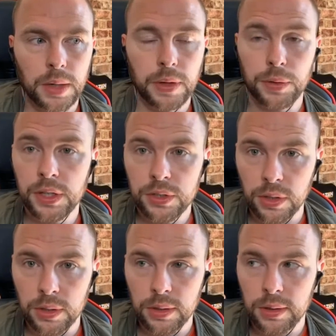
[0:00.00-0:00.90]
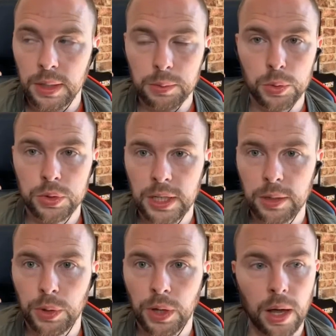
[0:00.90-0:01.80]
they're innocent, then
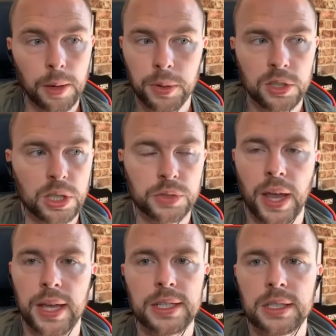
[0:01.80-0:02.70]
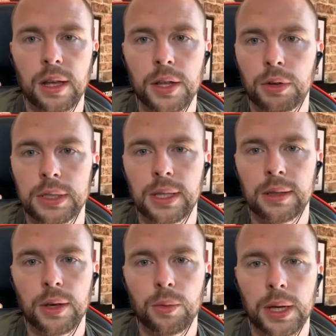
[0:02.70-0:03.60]
I'll apologise for any slander I sent
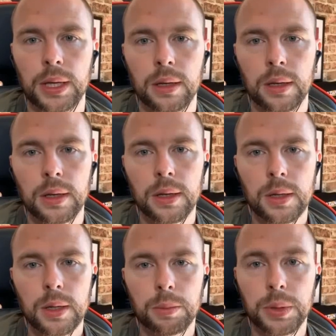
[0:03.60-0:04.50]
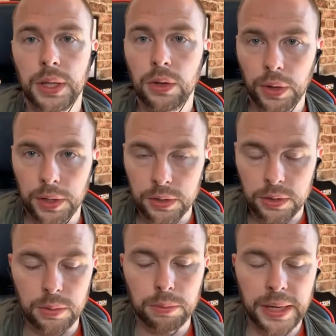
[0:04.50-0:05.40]
their way. But they're not
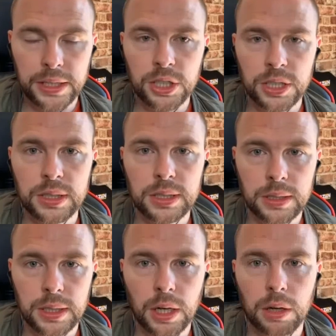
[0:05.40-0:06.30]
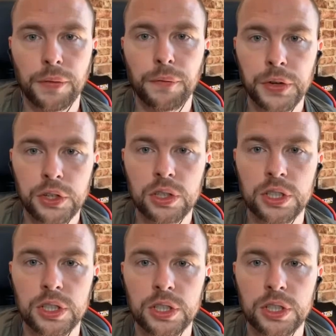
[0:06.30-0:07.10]
innocent. Manchester City are officially...